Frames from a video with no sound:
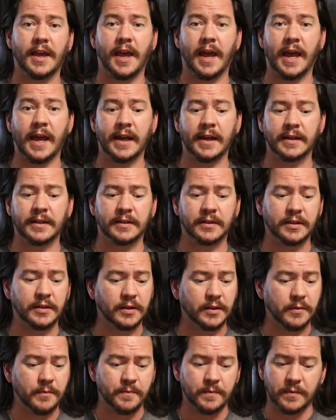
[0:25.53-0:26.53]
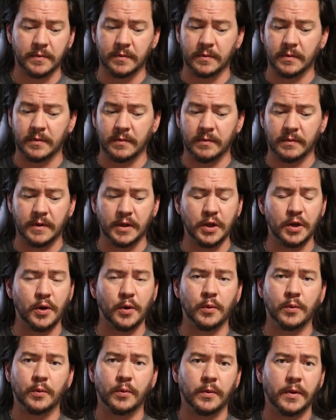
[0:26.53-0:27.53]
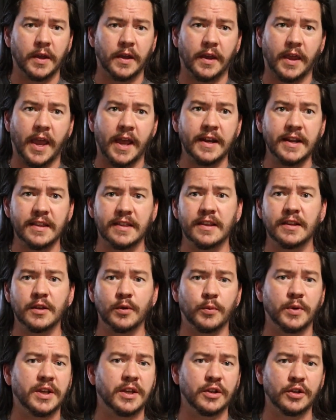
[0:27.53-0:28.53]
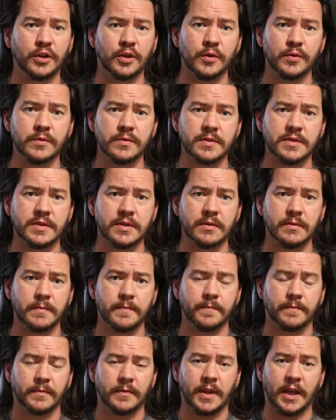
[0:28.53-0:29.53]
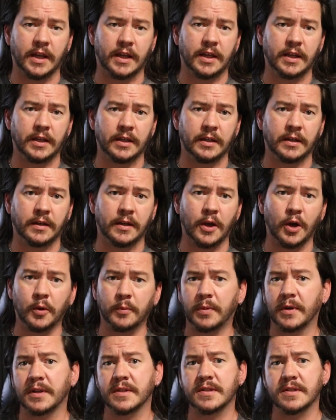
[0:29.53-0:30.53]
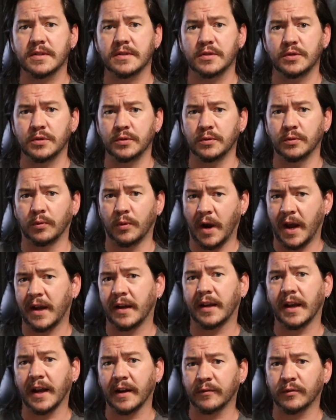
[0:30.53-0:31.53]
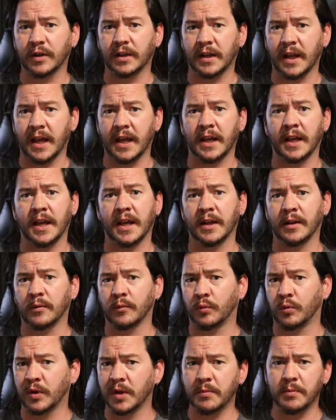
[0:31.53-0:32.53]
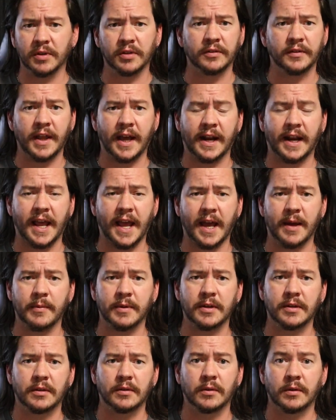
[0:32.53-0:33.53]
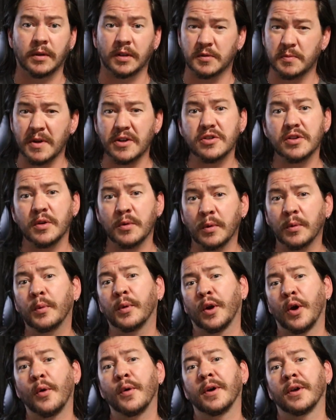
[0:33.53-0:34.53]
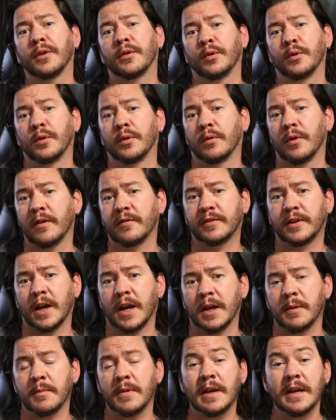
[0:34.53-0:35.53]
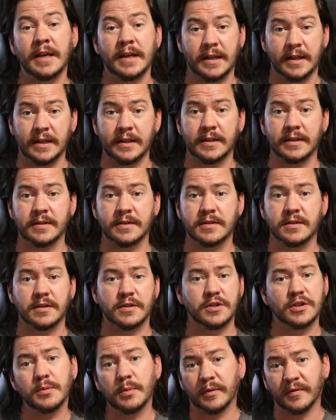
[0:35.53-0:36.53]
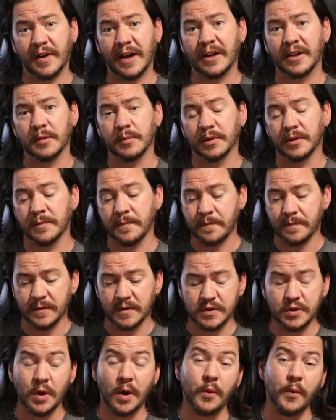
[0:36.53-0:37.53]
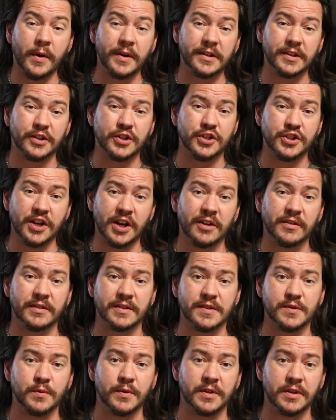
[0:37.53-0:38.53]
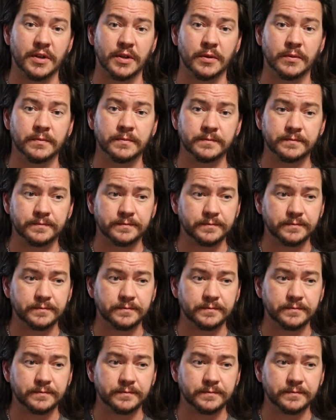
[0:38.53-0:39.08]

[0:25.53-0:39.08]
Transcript: And, you know, anything that we can use that can help us to write every day and rebuild that habit, especially when we're going through a rough time, is super valuable. So I wanted to share this with you.